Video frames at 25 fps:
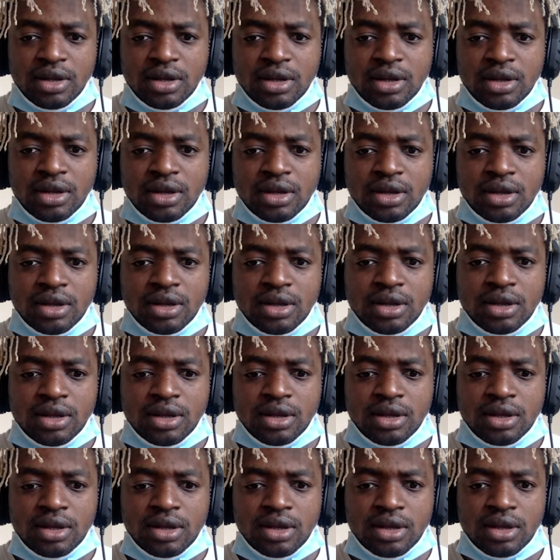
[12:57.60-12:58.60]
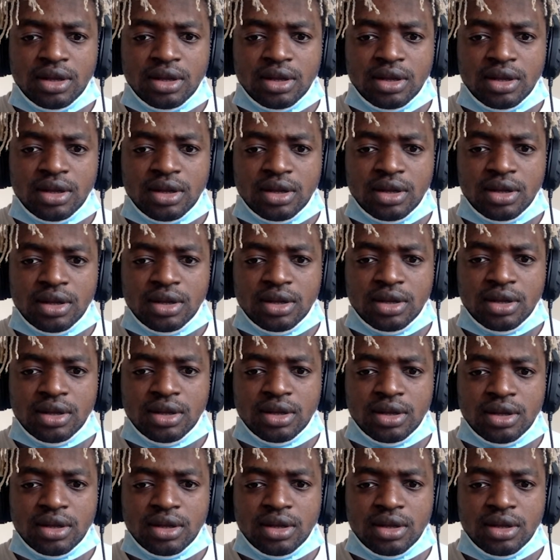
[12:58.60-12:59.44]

Nothing is said.